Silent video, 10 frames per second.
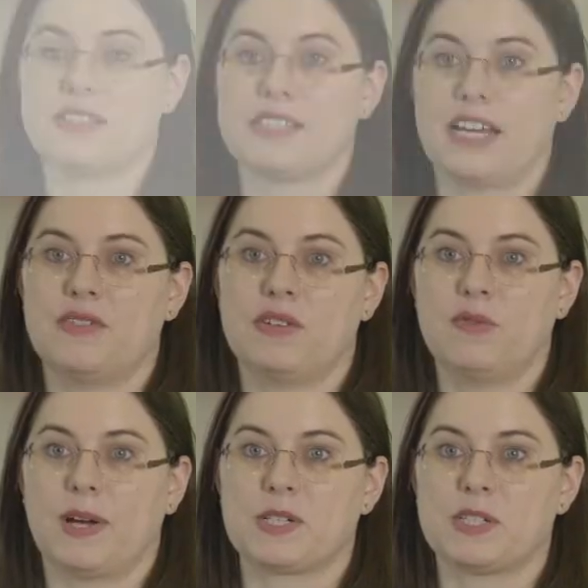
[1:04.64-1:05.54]
the site of
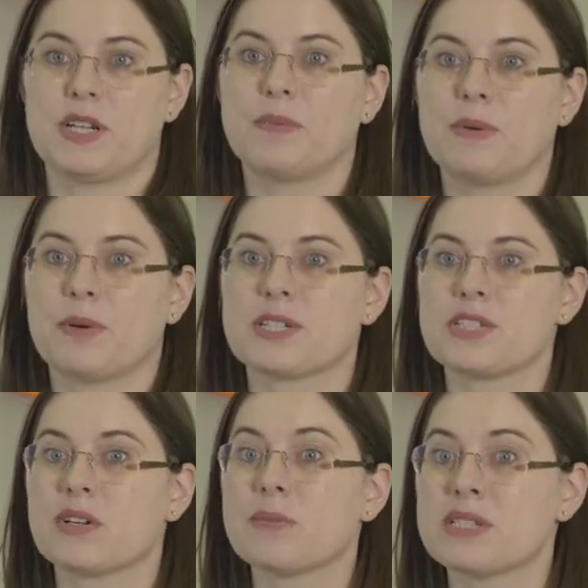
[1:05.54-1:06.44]
infection, and we were
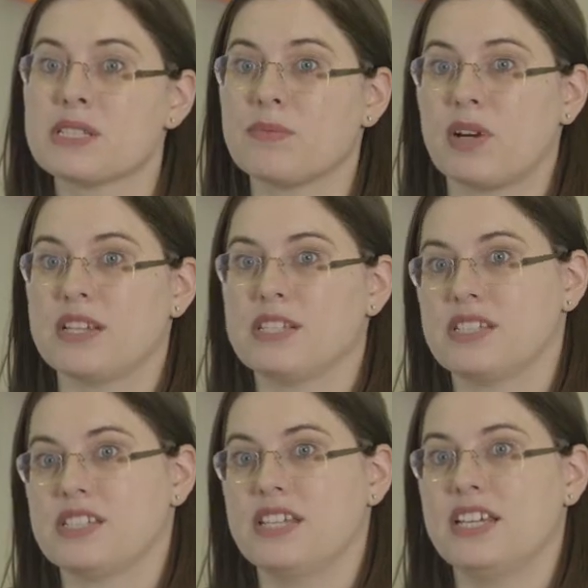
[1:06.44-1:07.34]
extremely surprised
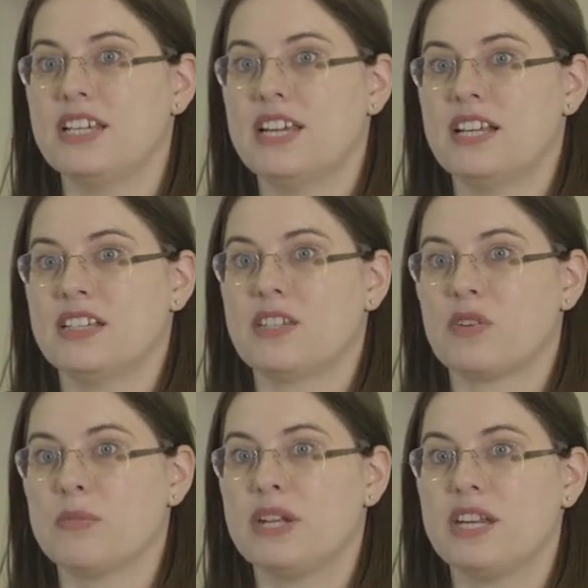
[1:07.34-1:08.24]
to see that there
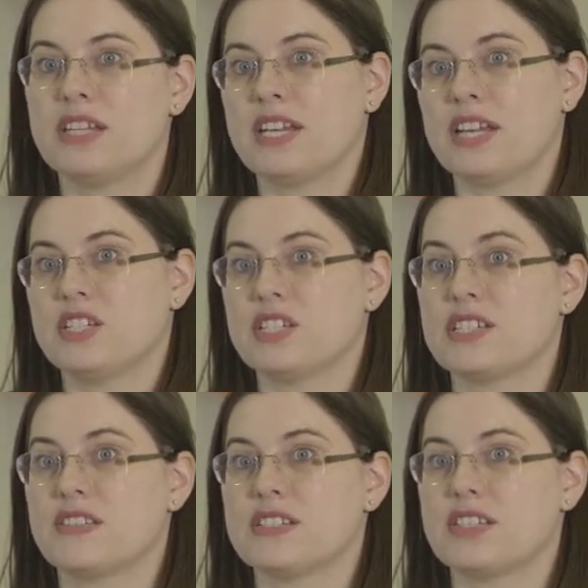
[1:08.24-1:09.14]
were many indications
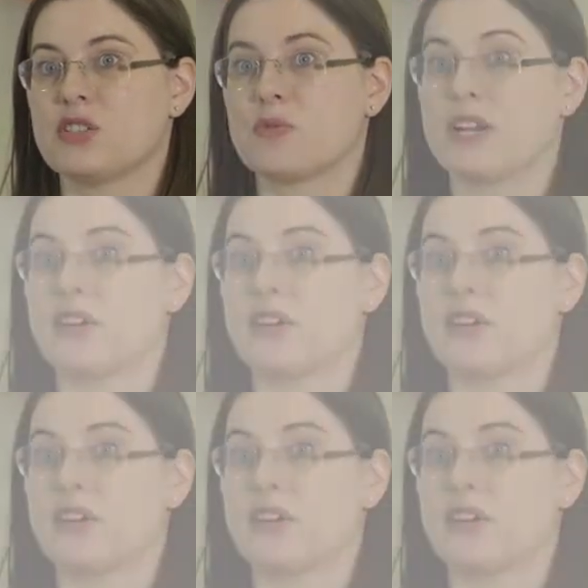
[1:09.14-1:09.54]
that the cells were